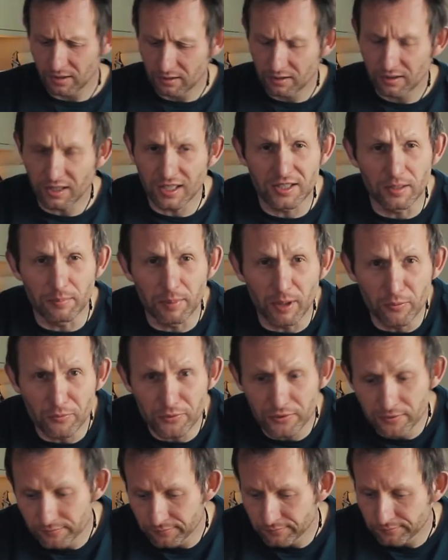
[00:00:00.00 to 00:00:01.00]
I
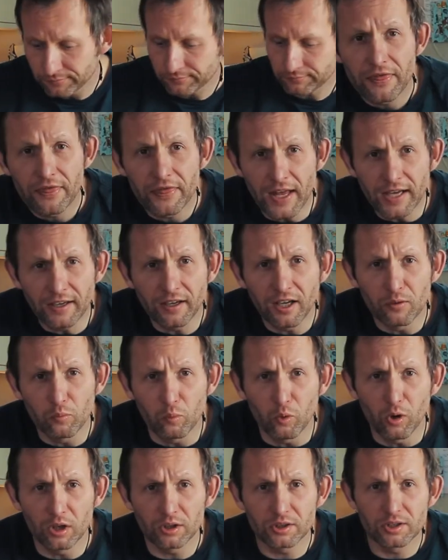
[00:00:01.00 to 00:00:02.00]
suppose. Then I
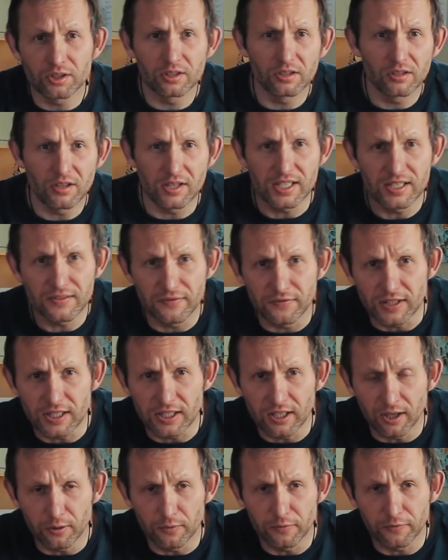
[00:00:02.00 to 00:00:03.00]
watched this
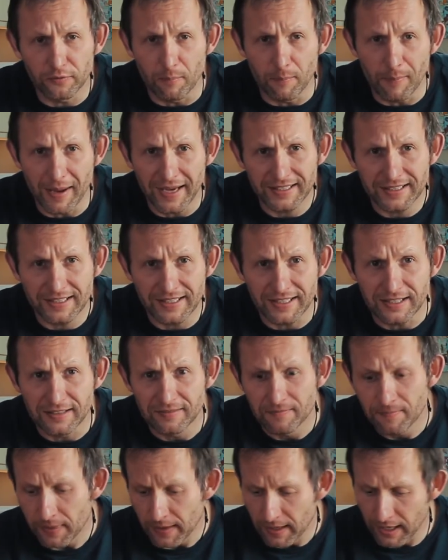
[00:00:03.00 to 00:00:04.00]
video from Matty,
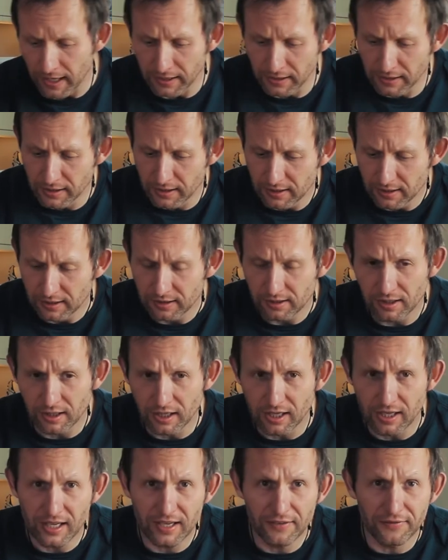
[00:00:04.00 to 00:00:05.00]
and
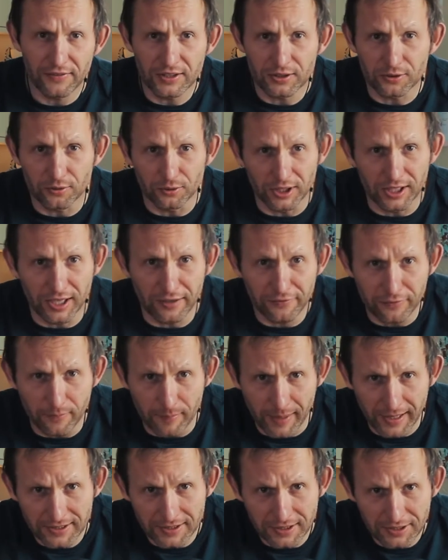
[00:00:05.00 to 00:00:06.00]
if it's good enough for
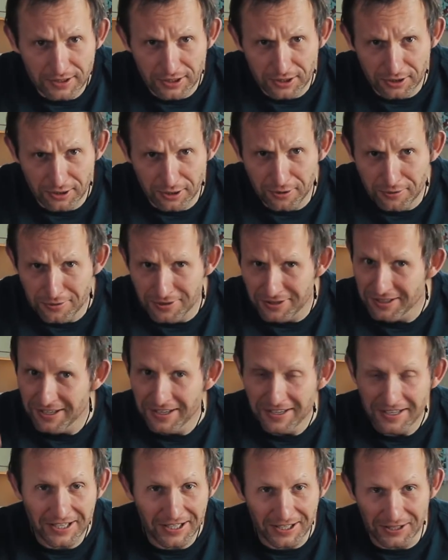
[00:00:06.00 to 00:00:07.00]
Matty to use,
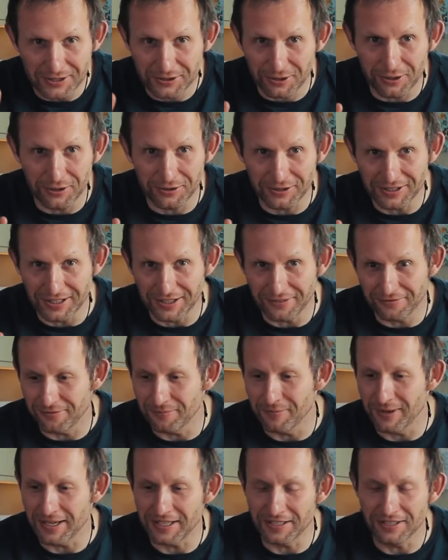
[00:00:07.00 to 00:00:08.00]
it's good enough for
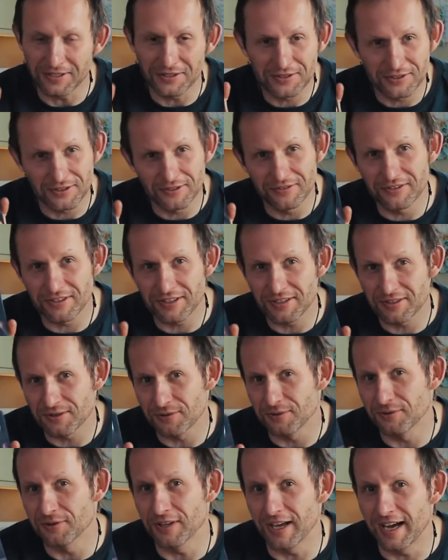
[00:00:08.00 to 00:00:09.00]
me. And as soon as I
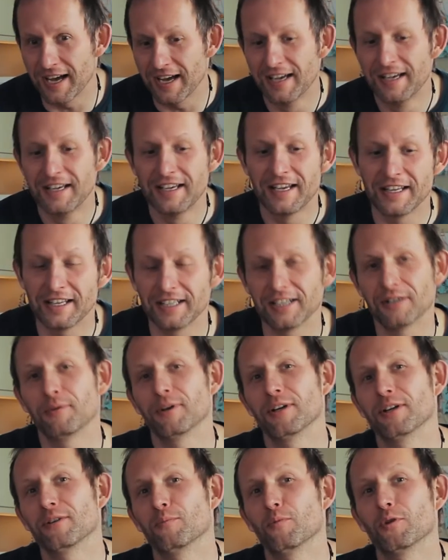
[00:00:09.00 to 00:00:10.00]
saw that, then I
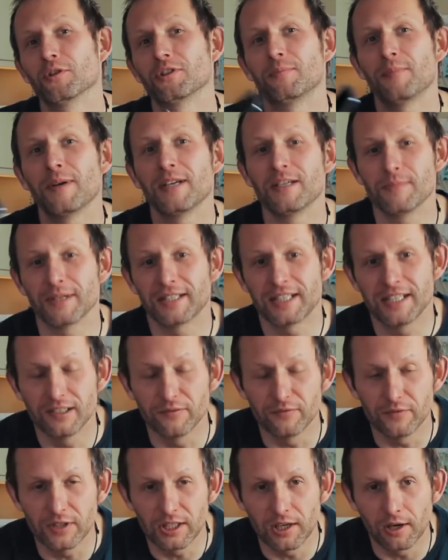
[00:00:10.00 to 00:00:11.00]
went on and watched the Peter
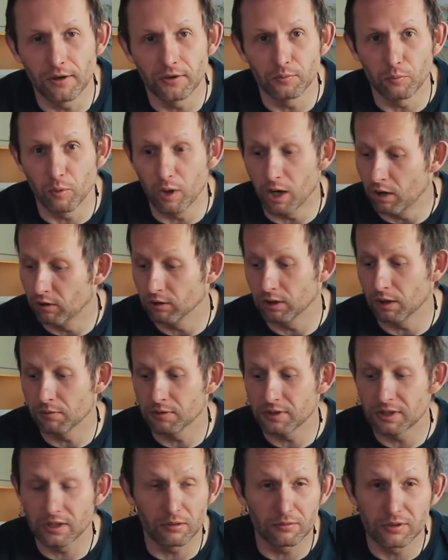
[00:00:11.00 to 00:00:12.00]
McKinnon video as well, and I
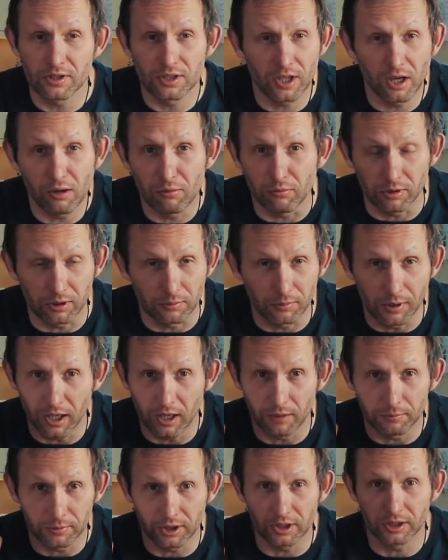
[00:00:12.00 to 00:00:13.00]
was sold. I'm like,
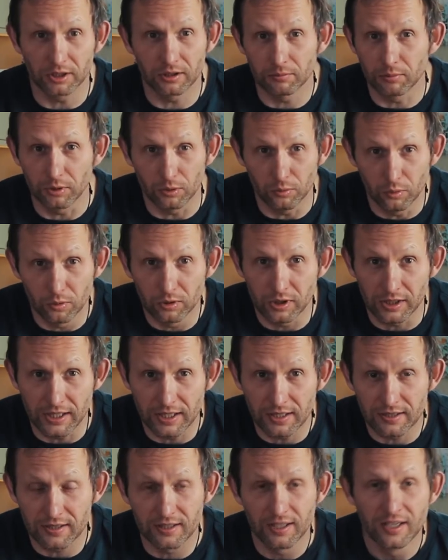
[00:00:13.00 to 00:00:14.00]
I'm gonna order
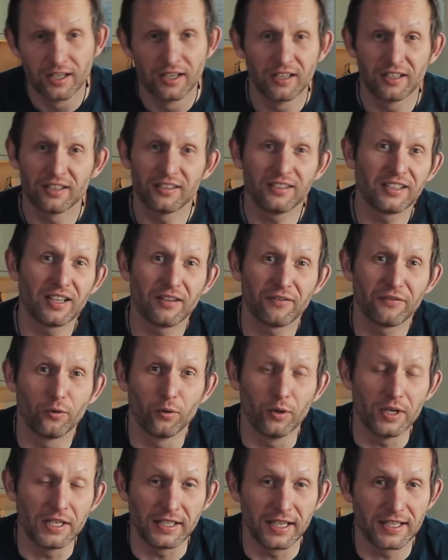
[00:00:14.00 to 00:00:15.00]
this. You get
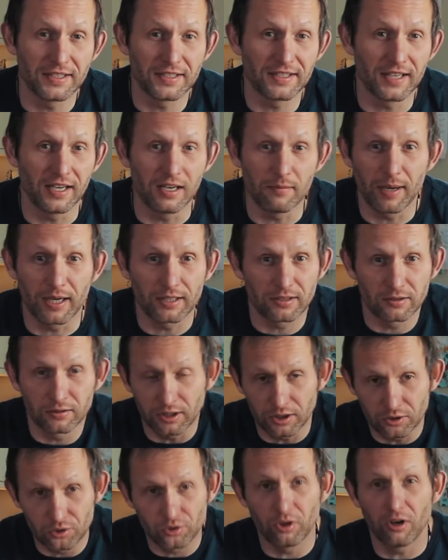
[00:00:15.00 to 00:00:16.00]
14 days to send it back, so I'm
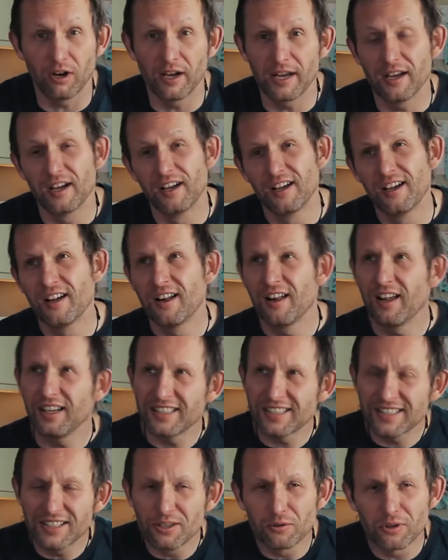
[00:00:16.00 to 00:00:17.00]
gonna try it. I
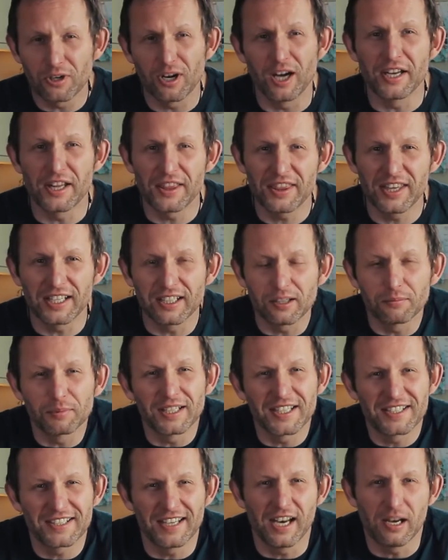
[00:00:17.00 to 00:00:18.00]
still kind of think I'm
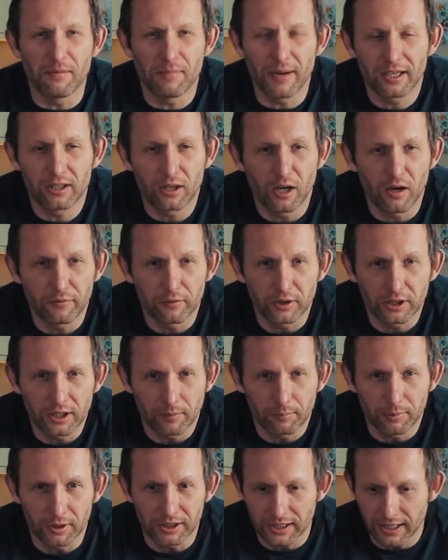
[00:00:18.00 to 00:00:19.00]
gonna send it back after a
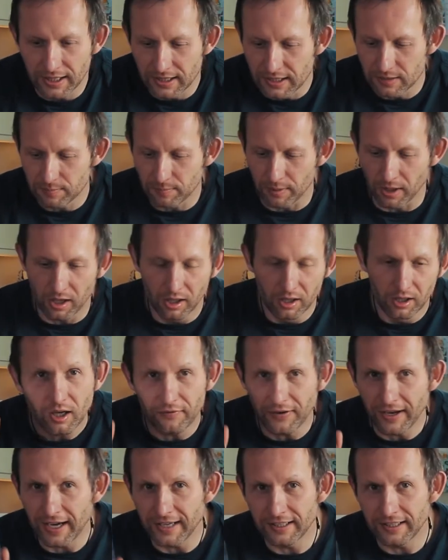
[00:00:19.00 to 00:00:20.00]
couple of days, but I've had